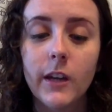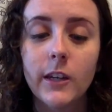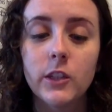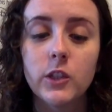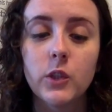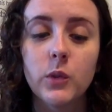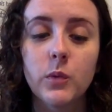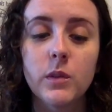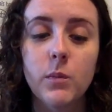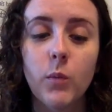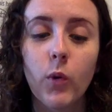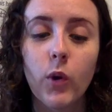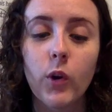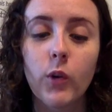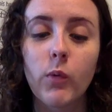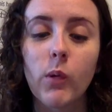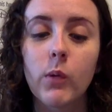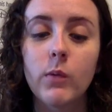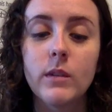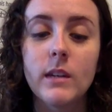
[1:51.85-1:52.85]
she was more
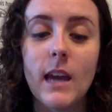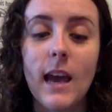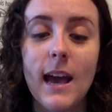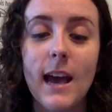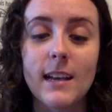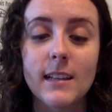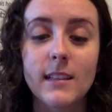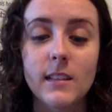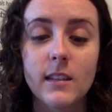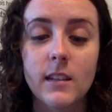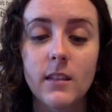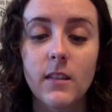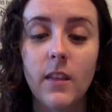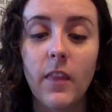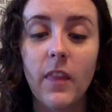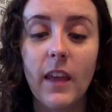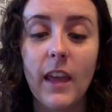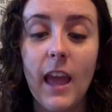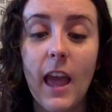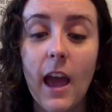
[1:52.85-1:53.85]
grotesque
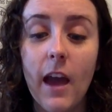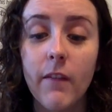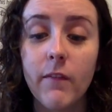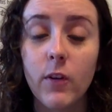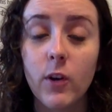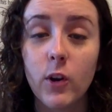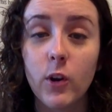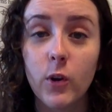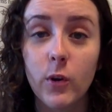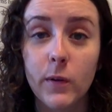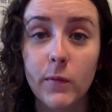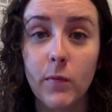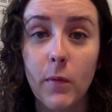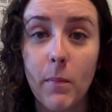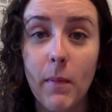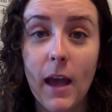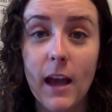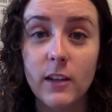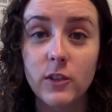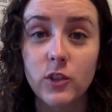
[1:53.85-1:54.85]
than they ever could have
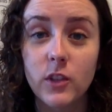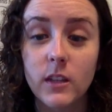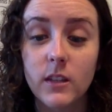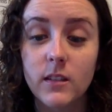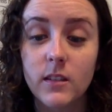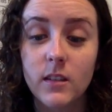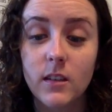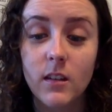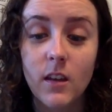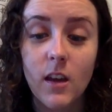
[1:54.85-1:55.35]
imagined.